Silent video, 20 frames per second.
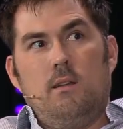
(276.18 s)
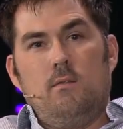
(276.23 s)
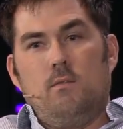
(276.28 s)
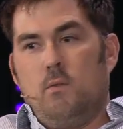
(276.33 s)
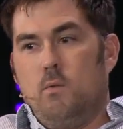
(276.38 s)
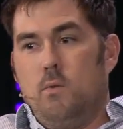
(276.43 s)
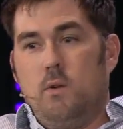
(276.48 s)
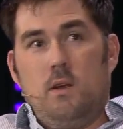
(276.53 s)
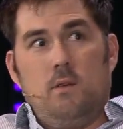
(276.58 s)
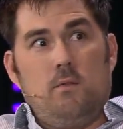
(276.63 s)

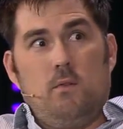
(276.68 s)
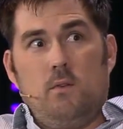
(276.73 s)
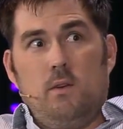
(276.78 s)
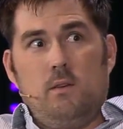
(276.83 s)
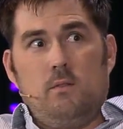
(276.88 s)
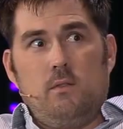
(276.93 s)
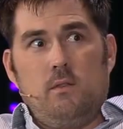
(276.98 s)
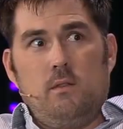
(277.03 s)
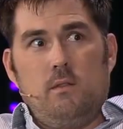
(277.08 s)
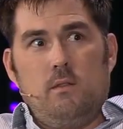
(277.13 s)
for whatever
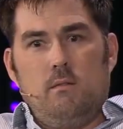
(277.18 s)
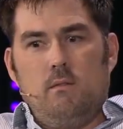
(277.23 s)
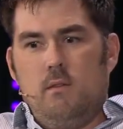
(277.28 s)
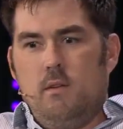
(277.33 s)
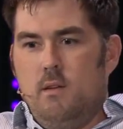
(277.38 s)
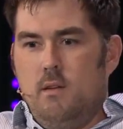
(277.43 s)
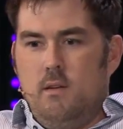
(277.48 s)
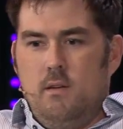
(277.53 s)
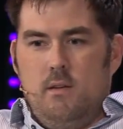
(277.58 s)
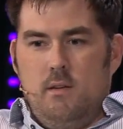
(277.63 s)
reason.
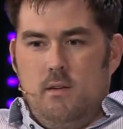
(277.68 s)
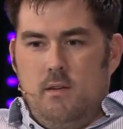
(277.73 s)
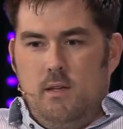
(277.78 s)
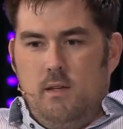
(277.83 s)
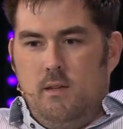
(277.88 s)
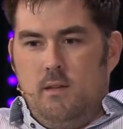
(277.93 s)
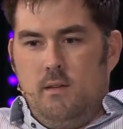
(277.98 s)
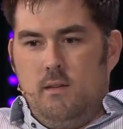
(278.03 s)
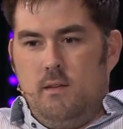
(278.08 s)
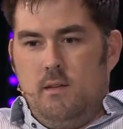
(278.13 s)

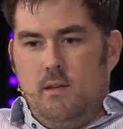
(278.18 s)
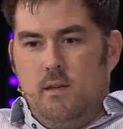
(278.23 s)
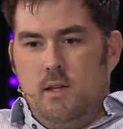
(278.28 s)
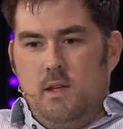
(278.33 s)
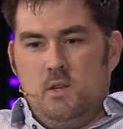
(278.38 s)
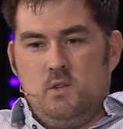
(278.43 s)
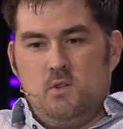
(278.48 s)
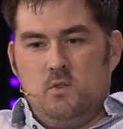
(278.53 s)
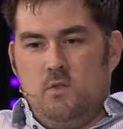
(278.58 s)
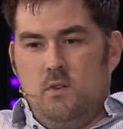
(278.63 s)
Mm-hmm.
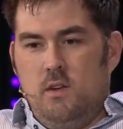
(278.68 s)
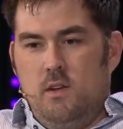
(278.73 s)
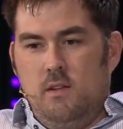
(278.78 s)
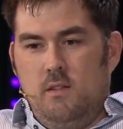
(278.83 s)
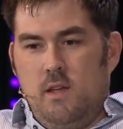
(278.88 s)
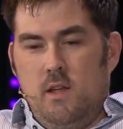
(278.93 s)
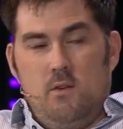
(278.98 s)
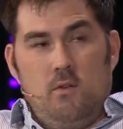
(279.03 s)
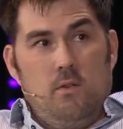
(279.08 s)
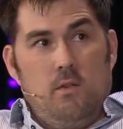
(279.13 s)
Injury,
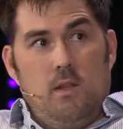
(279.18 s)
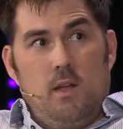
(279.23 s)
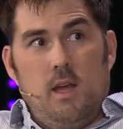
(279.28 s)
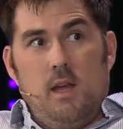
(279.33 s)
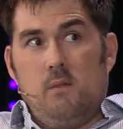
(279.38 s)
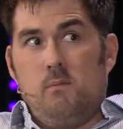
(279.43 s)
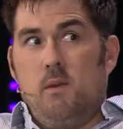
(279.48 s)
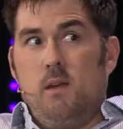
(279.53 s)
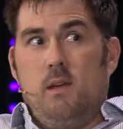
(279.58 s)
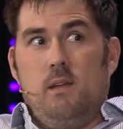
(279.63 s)
they don't
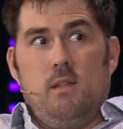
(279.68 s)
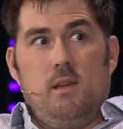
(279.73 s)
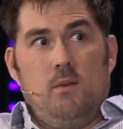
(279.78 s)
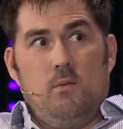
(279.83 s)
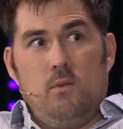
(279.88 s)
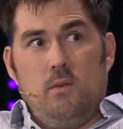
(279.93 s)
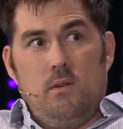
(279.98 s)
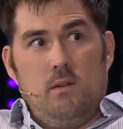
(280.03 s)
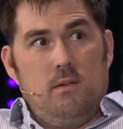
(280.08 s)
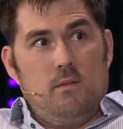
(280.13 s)
like me, they
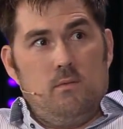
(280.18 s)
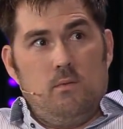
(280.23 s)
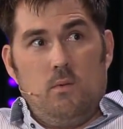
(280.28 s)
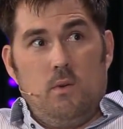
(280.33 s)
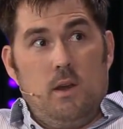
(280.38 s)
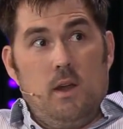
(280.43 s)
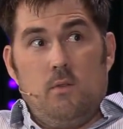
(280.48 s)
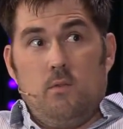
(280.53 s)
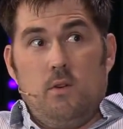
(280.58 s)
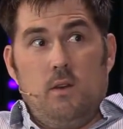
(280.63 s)
want to,
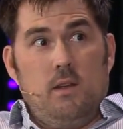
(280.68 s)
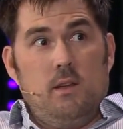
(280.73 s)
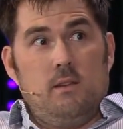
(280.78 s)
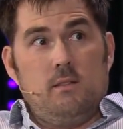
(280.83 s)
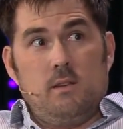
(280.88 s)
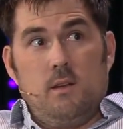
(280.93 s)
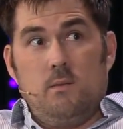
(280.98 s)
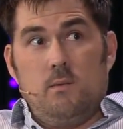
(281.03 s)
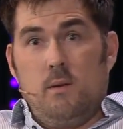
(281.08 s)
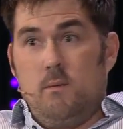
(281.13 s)
whatever it
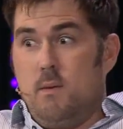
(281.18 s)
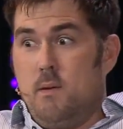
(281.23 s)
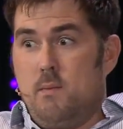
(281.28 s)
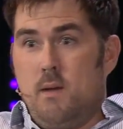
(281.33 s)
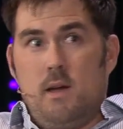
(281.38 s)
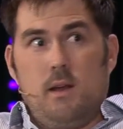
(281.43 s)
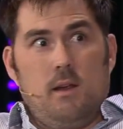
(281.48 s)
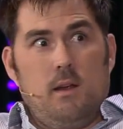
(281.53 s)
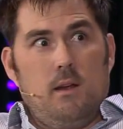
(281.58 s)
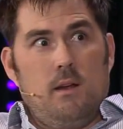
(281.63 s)
is, I'm
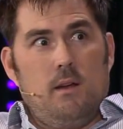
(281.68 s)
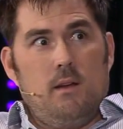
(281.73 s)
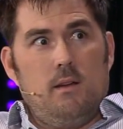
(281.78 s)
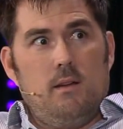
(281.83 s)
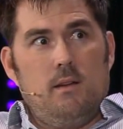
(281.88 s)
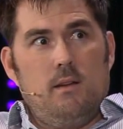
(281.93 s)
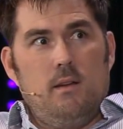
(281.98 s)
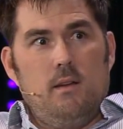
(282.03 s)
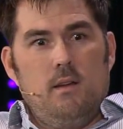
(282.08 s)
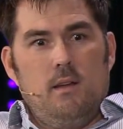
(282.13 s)
out of here.
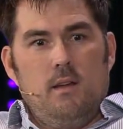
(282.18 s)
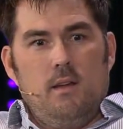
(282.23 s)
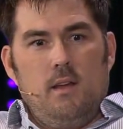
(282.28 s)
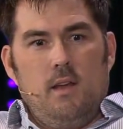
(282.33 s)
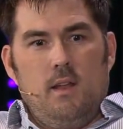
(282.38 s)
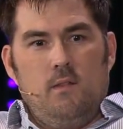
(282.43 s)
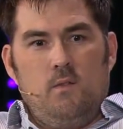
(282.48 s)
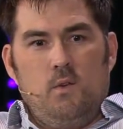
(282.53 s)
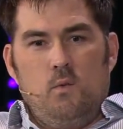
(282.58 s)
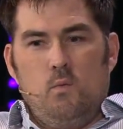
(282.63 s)

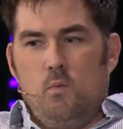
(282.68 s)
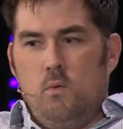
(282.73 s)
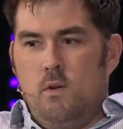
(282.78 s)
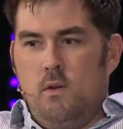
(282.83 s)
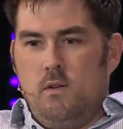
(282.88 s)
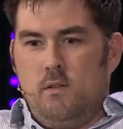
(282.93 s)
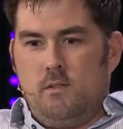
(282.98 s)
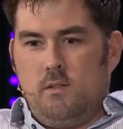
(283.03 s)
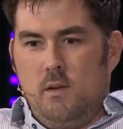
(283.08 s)
And if you want